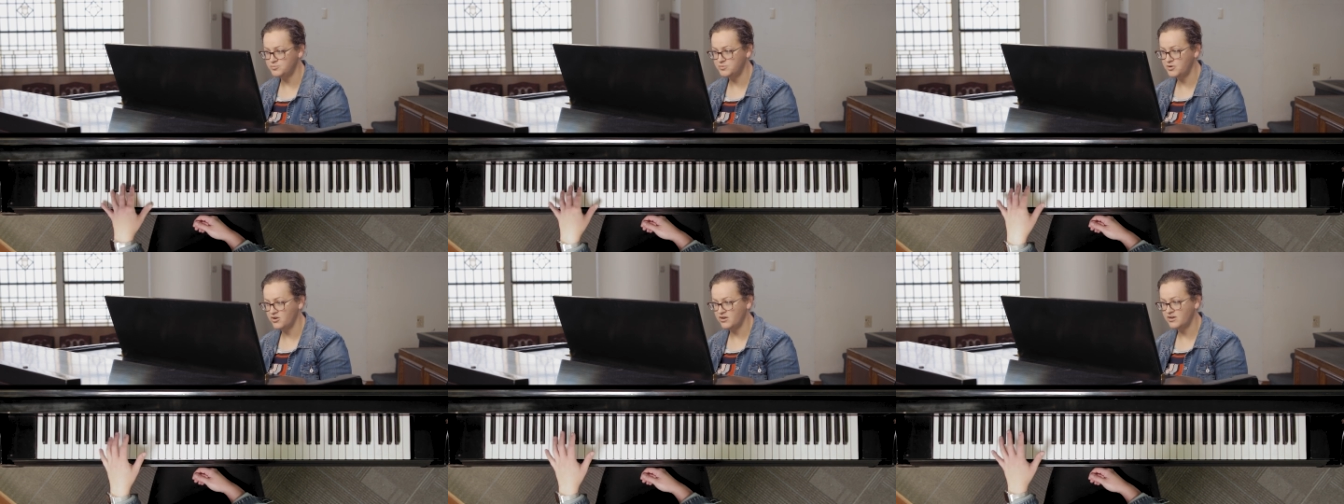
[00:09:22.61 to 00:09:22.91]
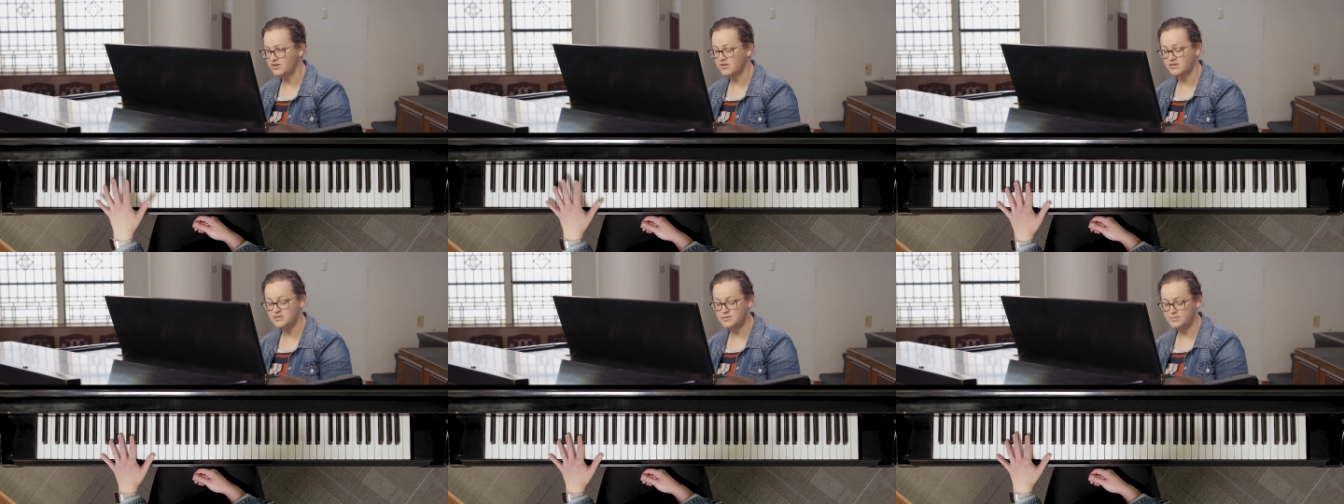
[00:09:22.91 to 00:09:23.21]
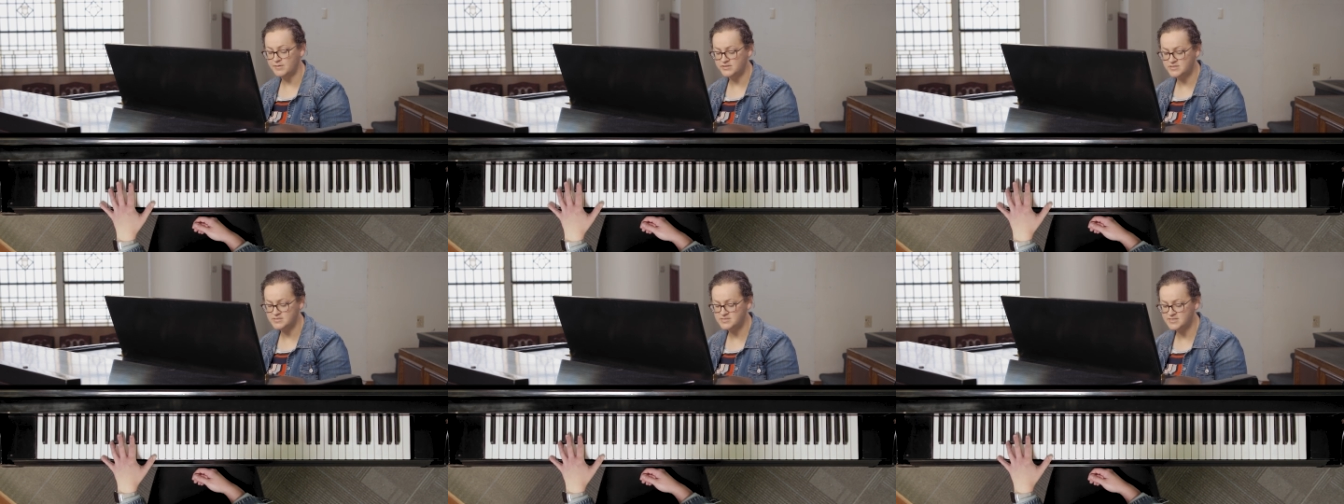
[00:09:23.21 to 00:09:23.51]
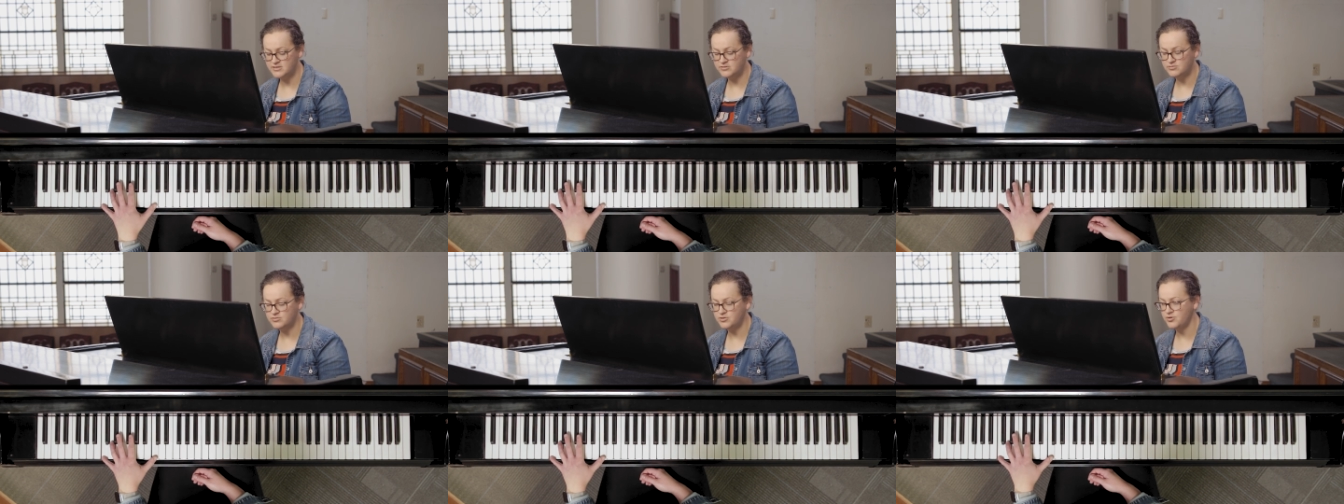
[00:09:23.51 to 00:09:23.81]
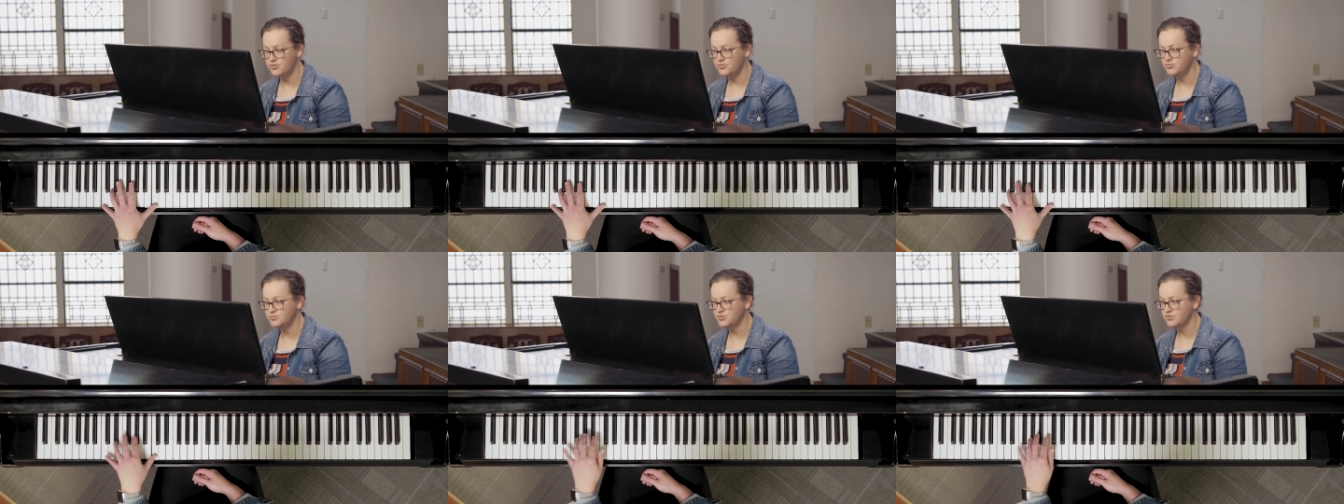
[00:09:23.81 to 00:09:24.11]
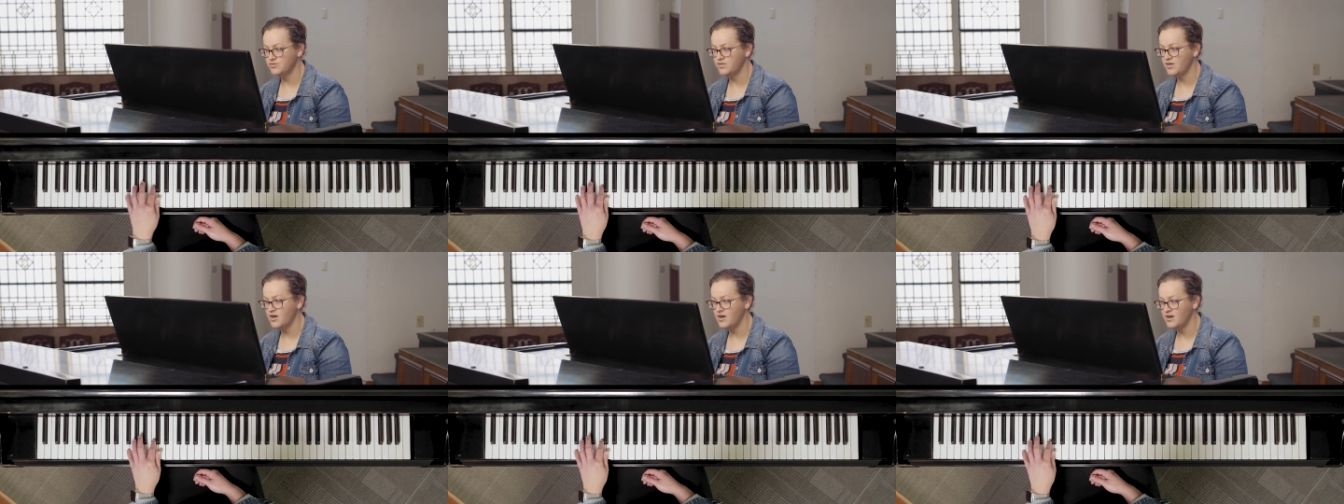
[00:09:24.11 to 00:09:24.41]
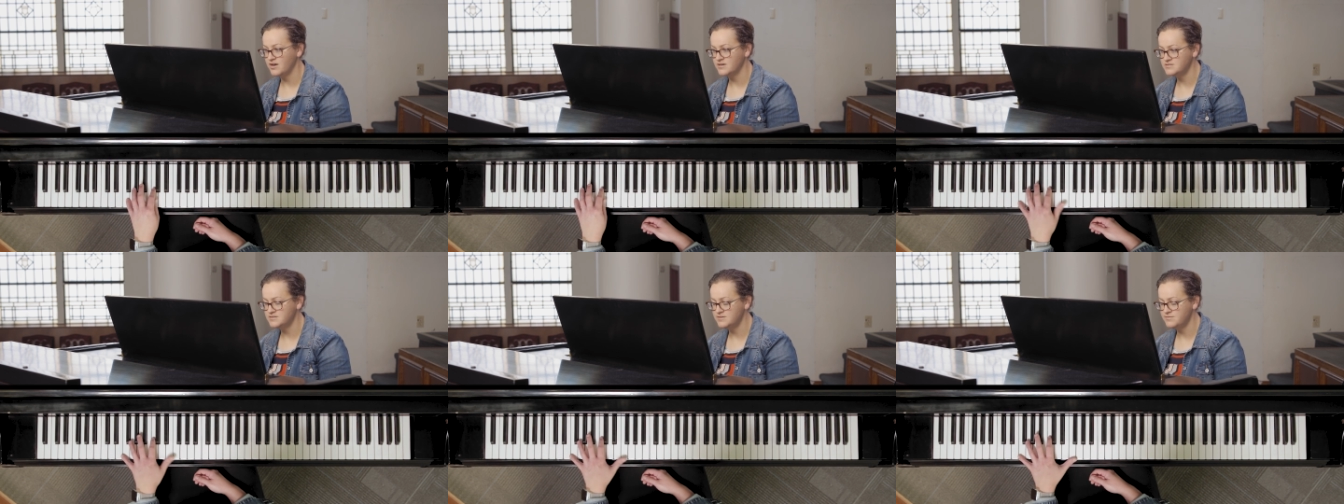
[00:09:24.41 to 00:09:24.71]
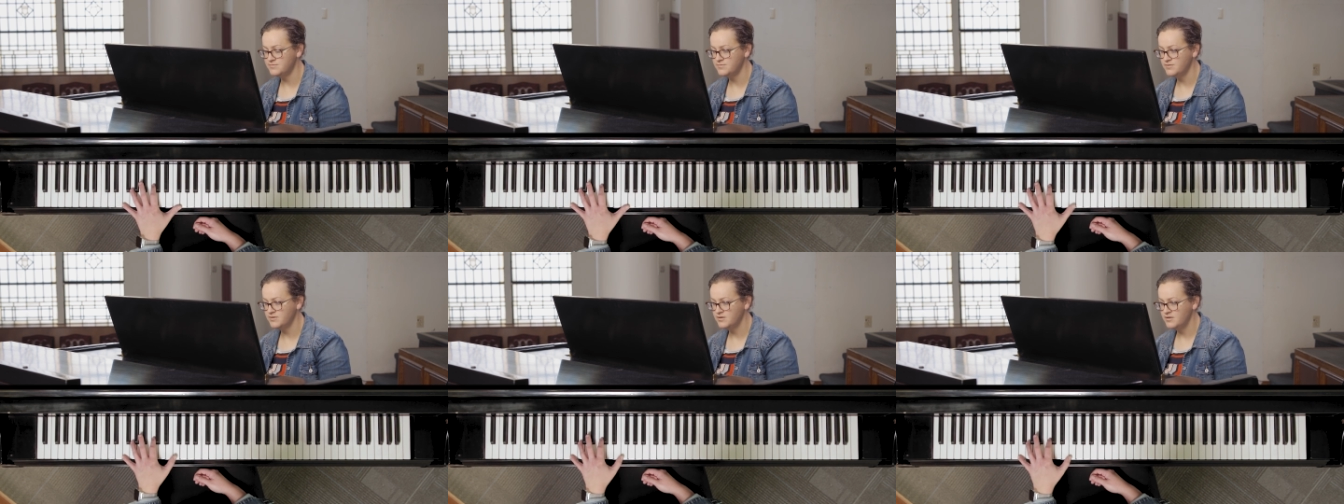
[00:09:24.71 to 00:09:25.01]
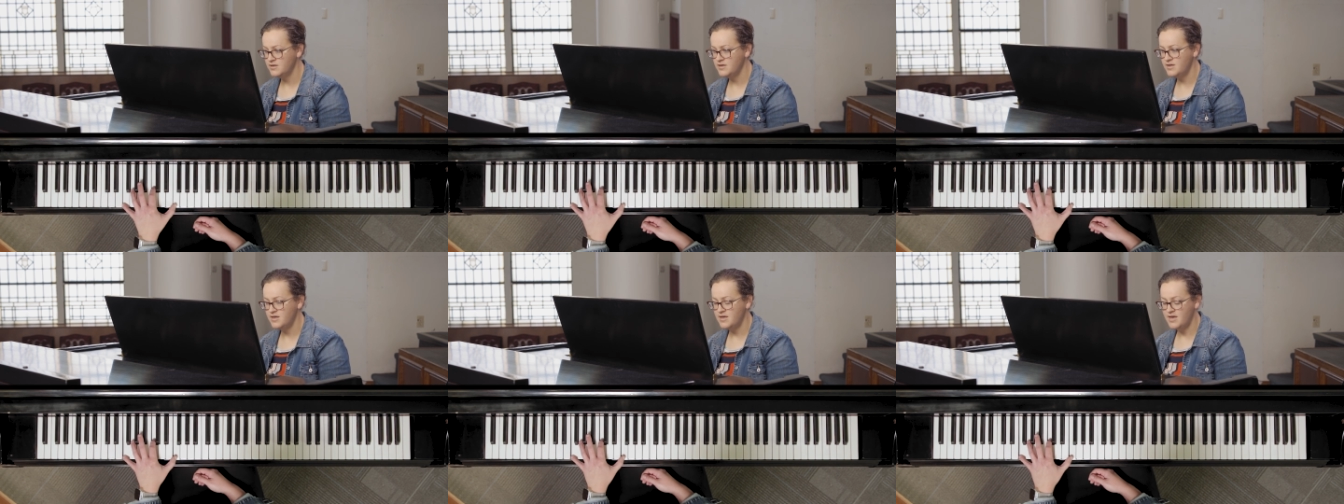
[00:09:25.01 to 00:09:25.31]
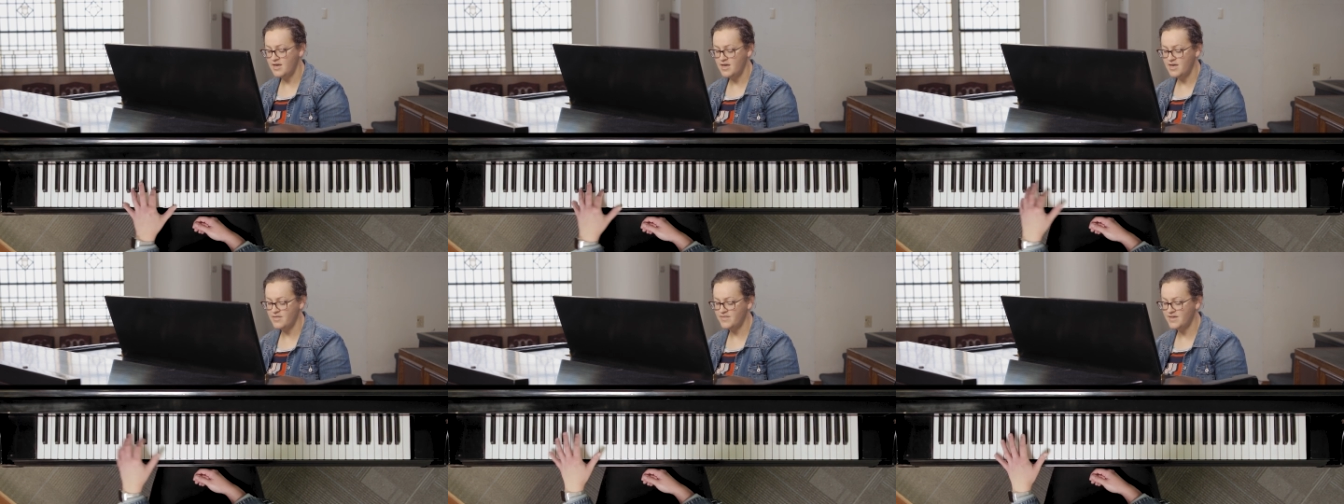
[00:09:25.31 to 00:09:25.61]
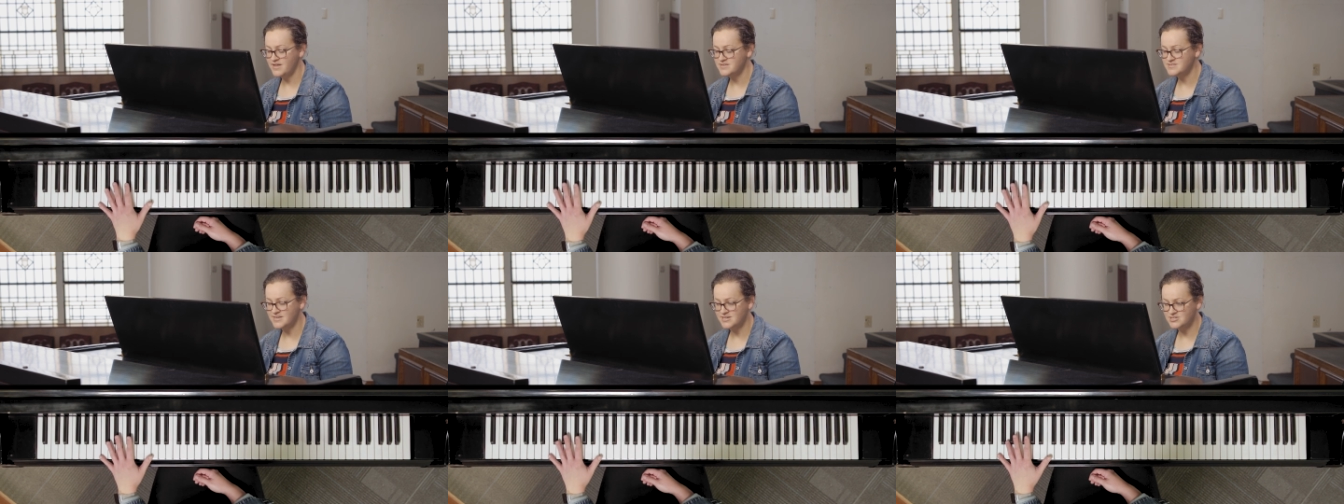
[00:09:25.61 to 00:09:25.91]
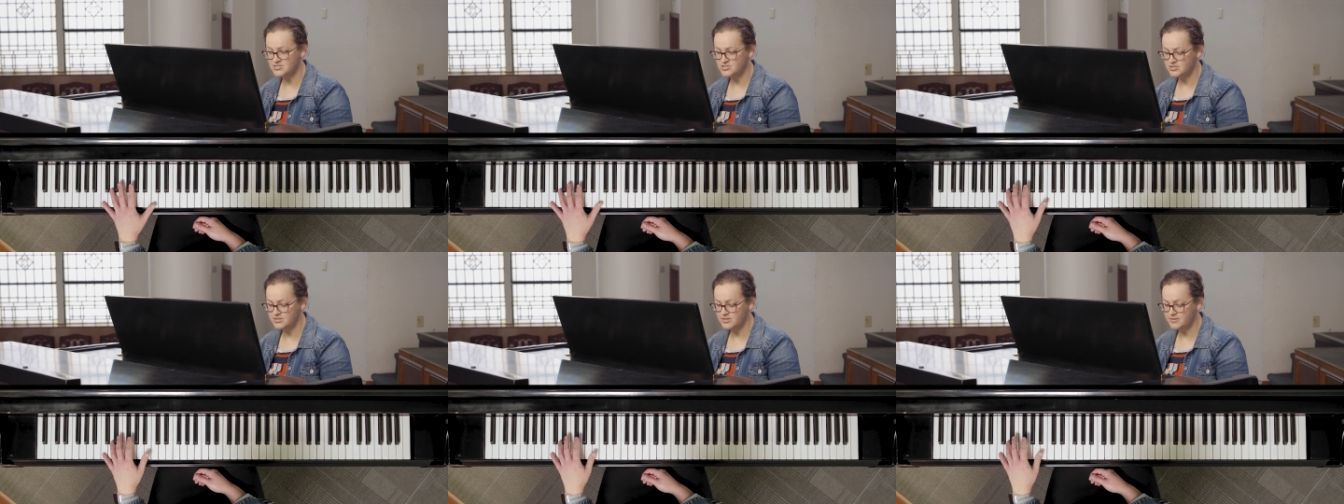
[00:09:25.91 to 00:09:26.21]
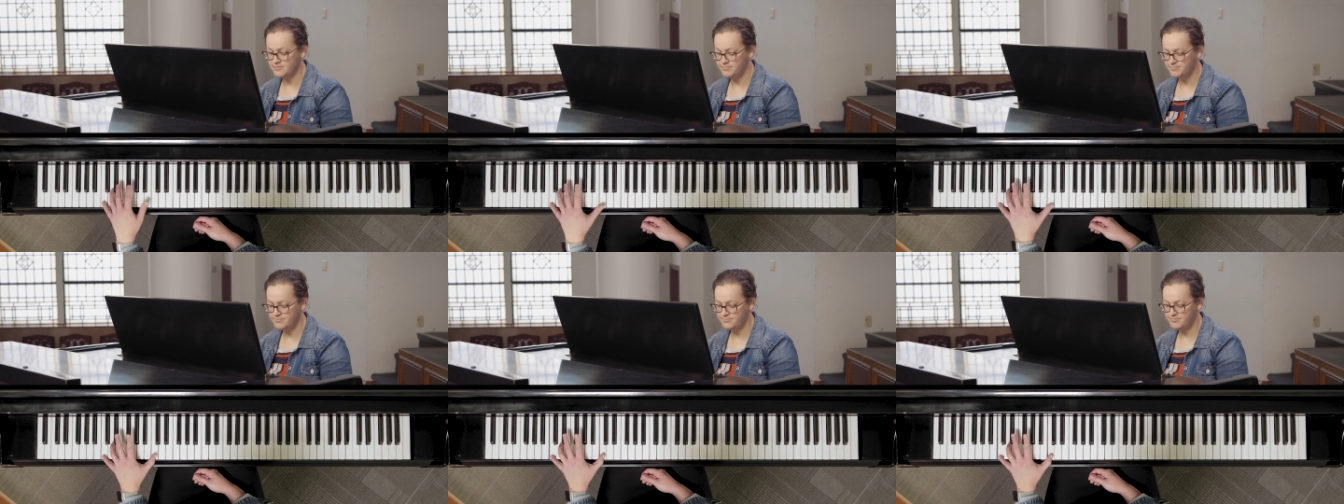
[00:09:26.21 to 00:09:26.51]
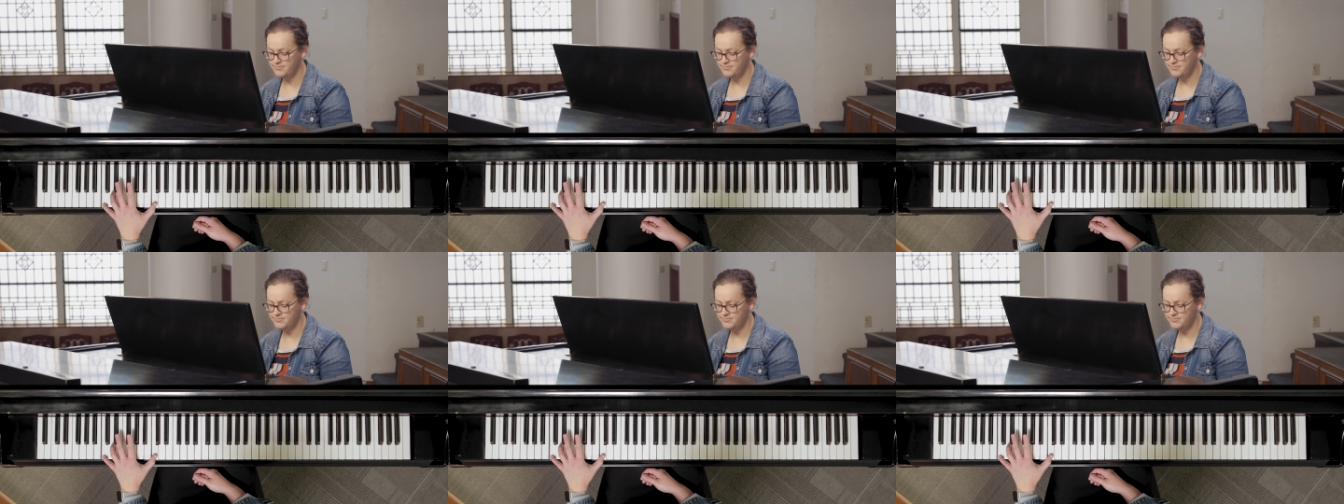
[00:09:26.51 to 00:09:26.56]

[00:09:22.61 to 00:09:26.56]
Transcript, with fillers: We already talked about the single note or the octave that's actually